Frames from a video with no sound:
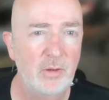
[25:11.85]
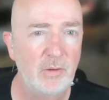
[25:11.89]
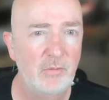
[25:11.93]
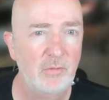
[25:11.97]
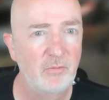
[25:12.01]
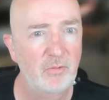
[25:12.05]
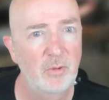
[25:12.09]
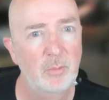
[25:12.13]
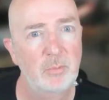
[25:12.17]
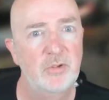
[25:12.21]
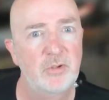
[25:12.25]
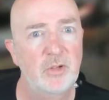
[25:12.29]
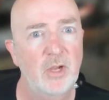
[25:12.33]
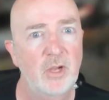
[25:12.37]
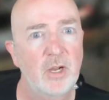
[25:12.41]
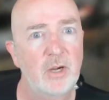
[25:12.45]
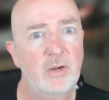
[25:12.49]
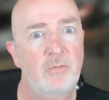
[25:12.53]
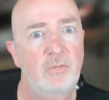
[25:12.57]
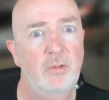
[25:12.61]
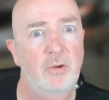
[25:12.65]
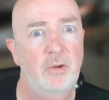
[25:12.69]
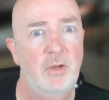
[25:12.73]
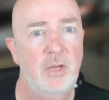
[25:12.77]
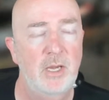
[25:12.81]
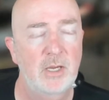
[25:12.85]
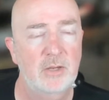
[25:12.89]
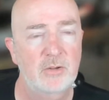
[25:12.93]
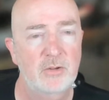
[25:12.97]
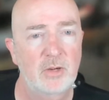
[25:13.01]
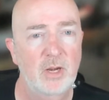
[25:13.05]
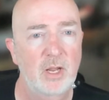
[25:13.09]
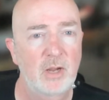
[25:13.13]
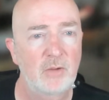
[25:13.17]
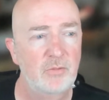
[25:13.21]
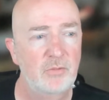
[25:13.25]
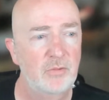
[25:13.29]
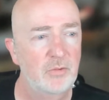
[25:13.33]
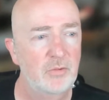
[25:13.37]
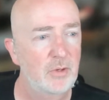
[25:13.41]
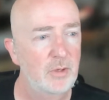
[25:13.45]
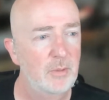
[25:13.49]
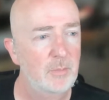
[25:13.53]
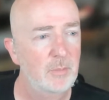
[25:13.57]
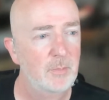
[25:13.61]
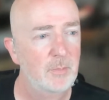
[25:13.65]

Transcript: flip side of the next live stream.